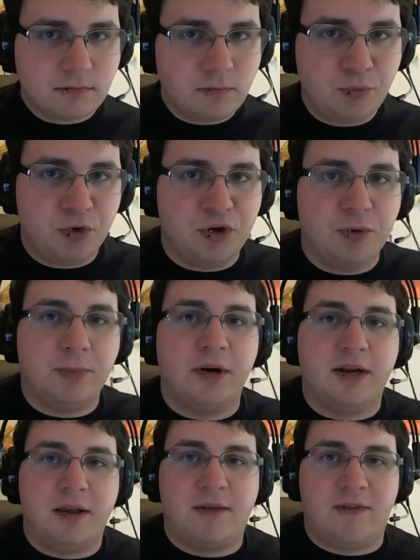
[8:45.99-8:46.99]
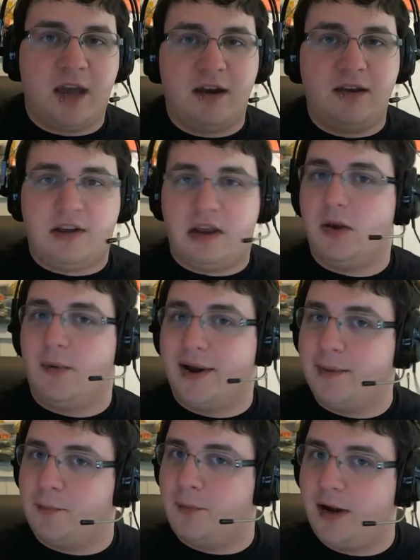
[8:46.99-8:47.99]
you're put at an advantage, and you wind
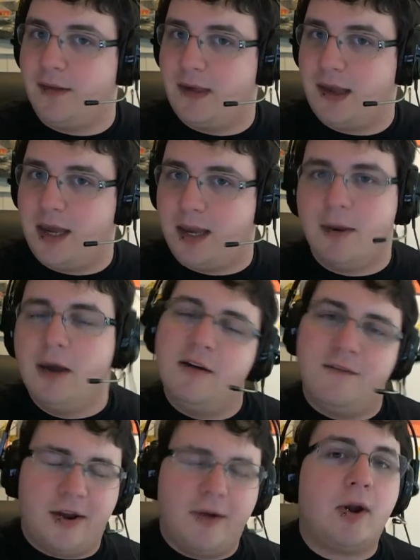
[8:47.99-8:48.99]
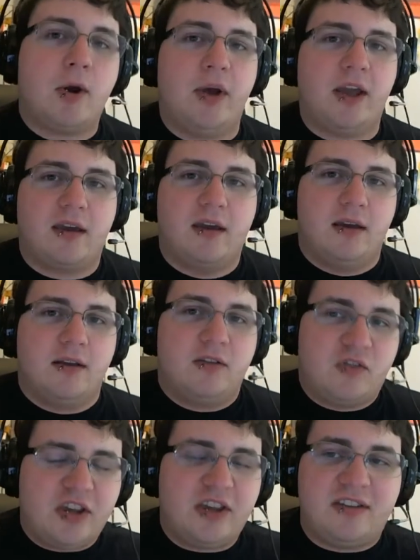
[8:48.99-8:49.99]
up winning the game. Very quick,
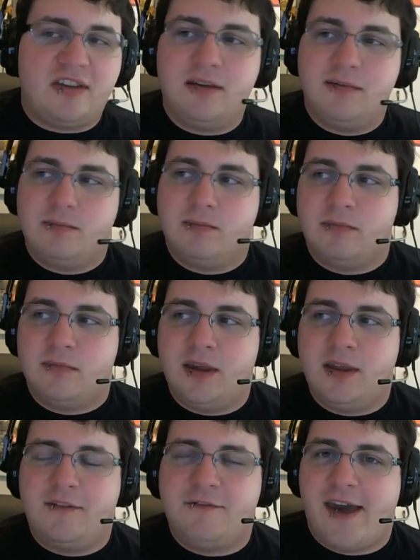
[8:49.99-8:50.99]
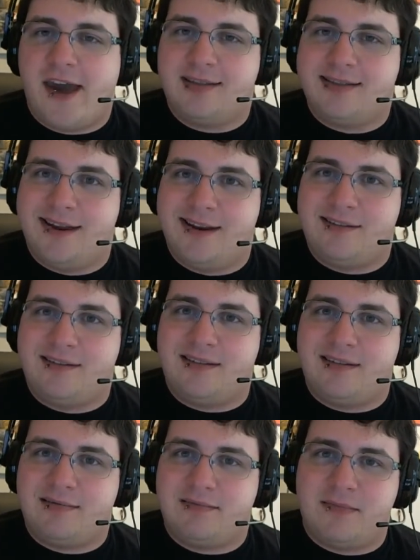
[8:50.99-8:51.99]
cheesy, in the fact that
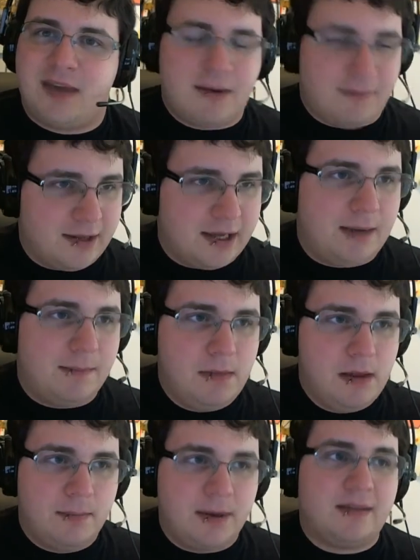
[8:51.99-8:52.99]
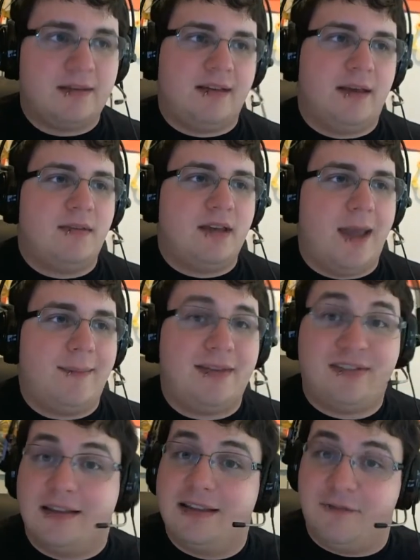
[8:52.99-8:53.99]
it's kind of lame, but at the same time, it's
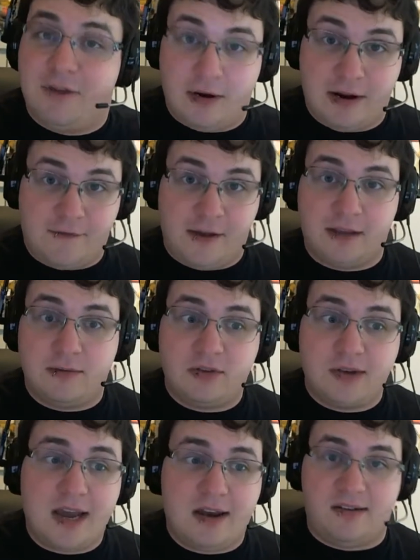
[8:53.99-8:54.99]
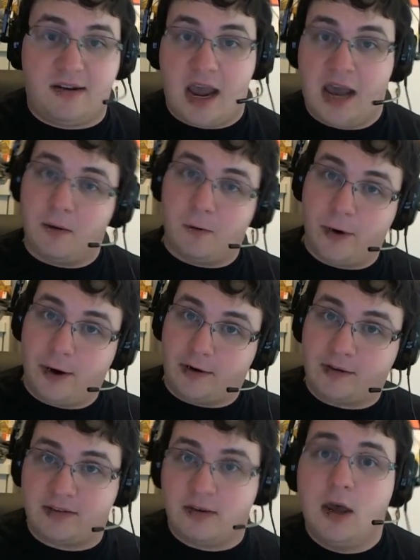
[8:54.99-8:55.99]
still a very effective strategy, and it
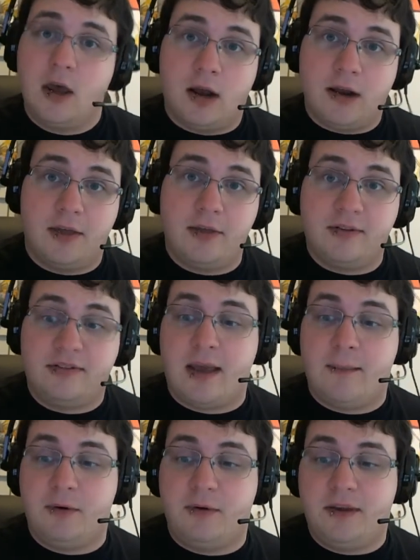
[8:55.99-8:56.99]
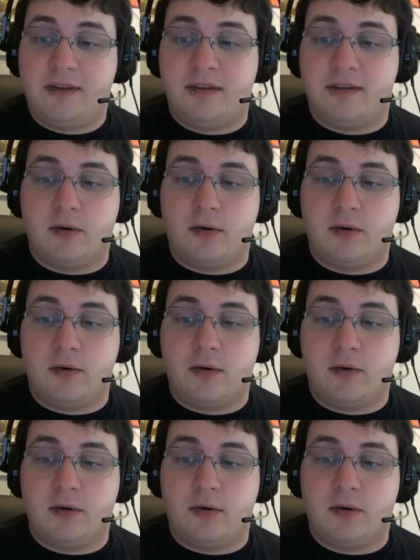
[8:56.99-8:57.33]
works. Another example of this is going